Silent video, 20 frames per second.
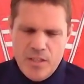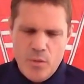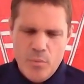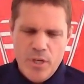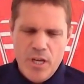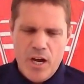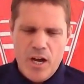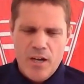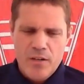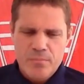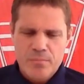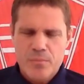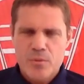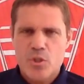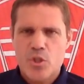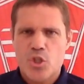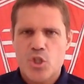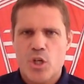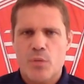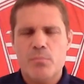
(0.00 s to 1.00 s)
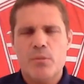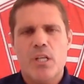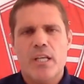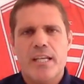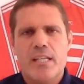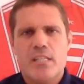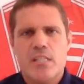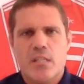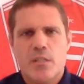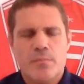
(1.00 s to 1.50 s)
There we are, Jim
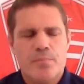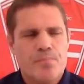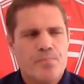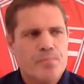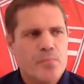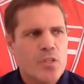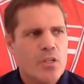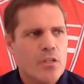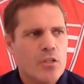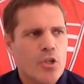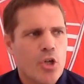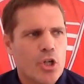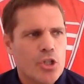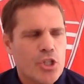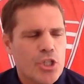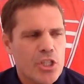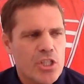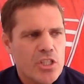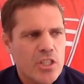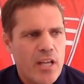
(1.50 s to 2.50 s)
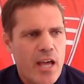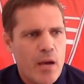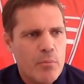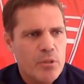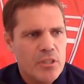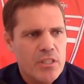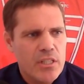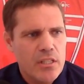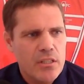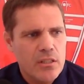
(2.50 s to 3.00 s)
Leighton. Not just an
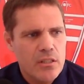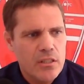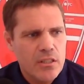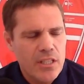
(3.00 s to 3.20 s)
Aberdeen